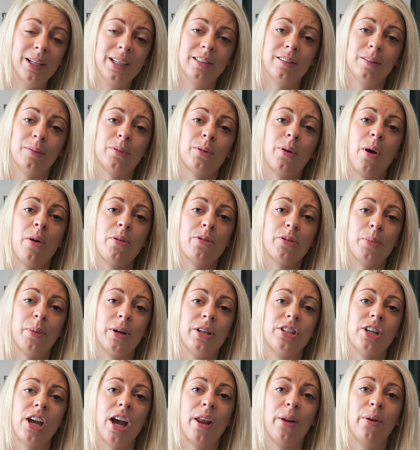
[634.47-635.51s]
Please subscribe to
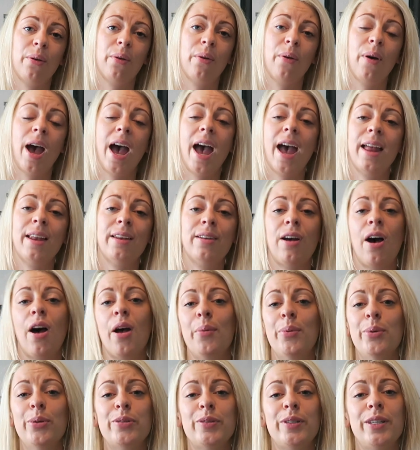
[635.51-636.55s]
my channel and
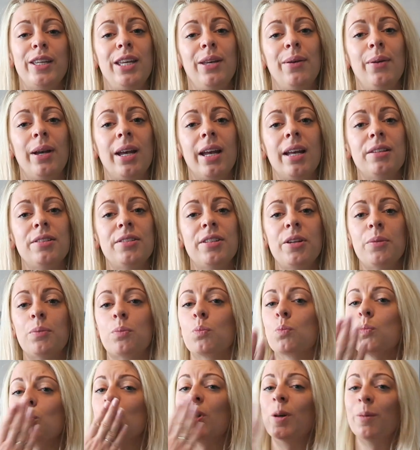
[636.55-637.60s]
I will see you again
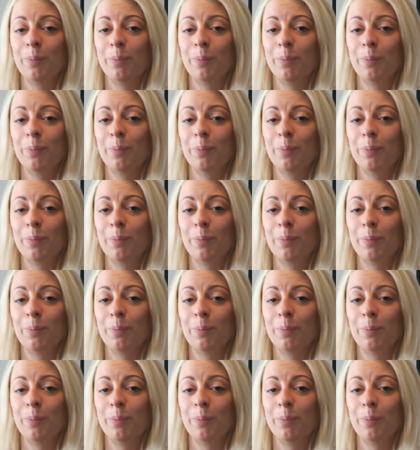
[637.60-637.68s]
soon.